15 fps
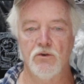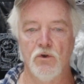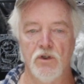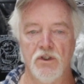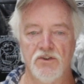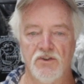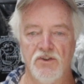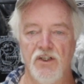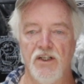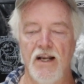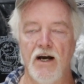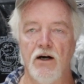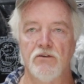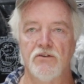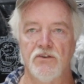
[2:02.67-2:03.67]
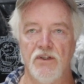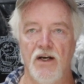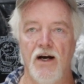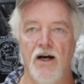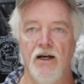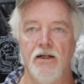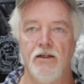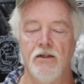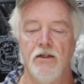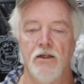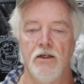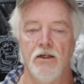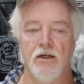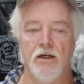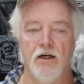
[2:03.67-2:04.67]
going to sit outside.
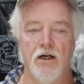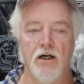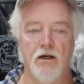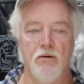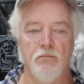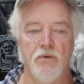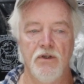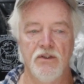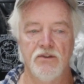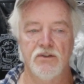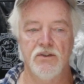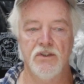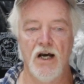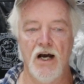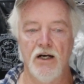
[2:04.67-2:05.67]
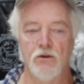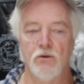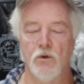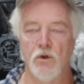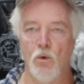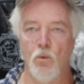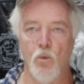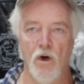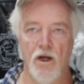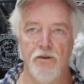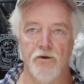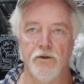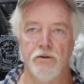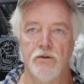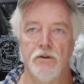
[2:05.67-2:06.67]
It's not going to
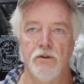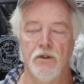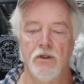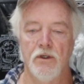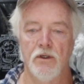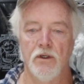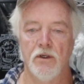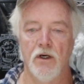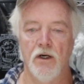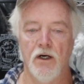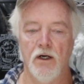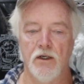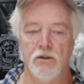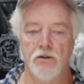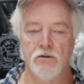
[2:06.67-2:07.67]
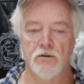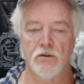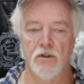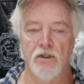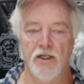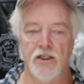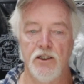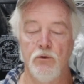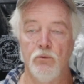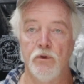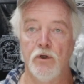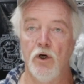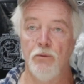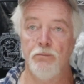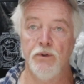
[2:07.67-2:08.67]
weather like you
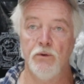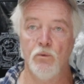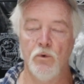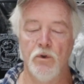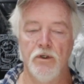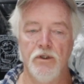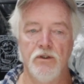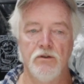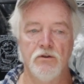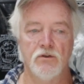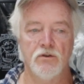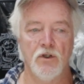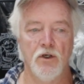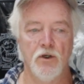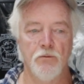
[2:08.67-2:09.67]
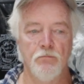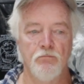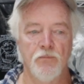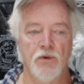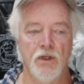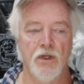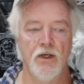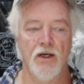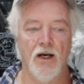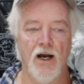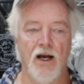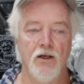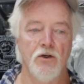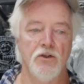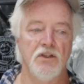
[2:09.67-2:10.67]
would hope it would. So
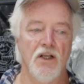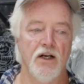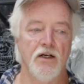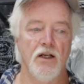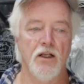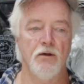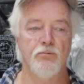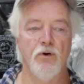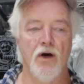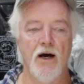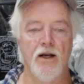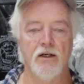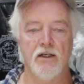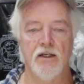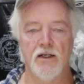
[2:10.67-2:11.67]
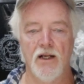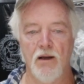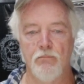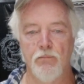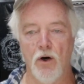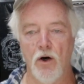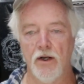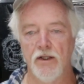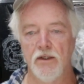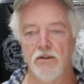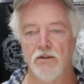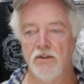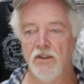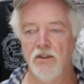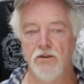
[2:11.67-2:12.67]
I looked at another product and I bought it,
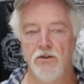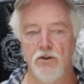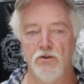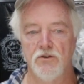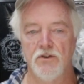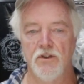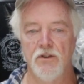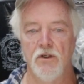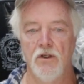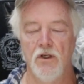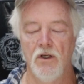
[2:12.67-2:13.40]
didn't use it,